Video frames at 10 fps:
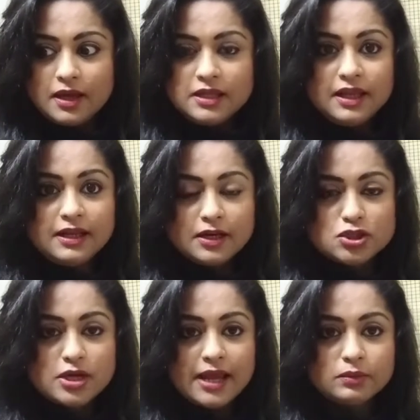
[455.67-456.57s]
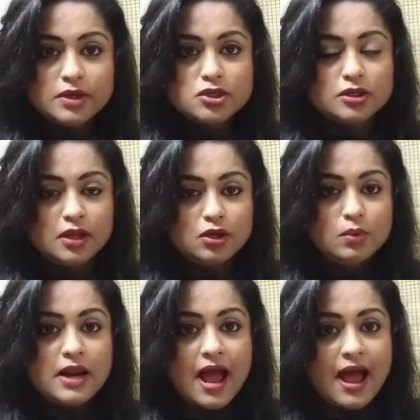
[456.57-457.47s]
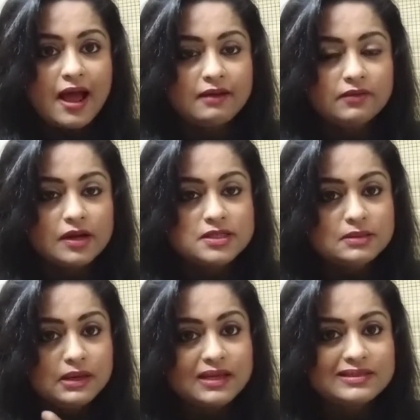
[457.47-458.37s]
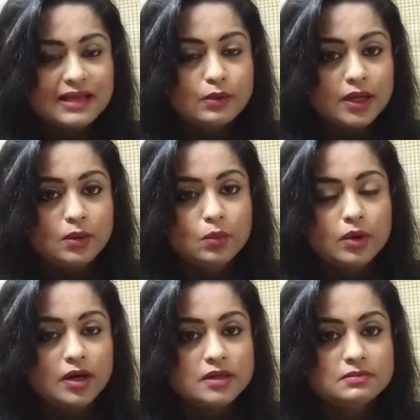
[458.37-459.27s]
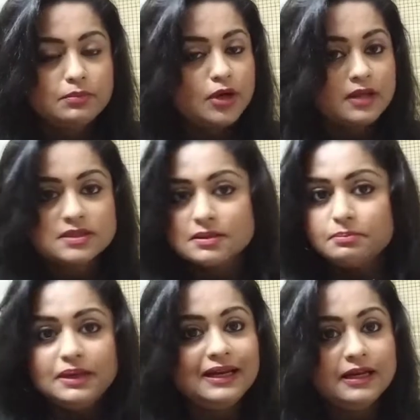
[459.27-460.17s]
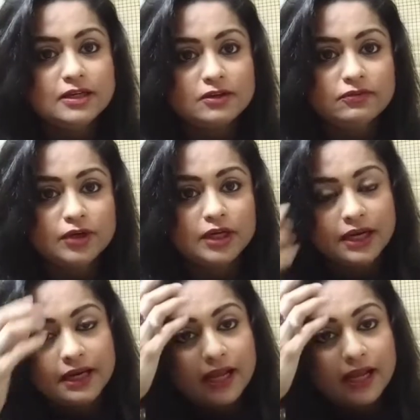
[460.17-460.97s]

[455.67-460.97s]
the English language, and then you would have a similar sounding word pronounced completely differently.